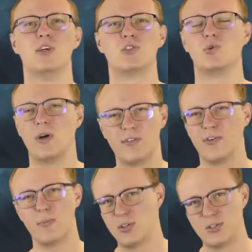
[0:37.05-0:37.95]
to one of
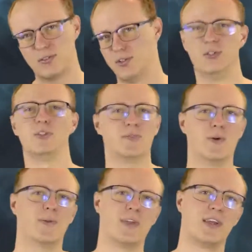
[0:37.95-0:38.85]
the most
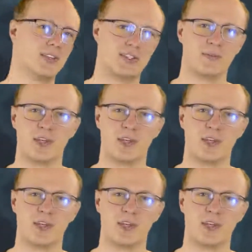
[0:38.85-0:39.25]
useful things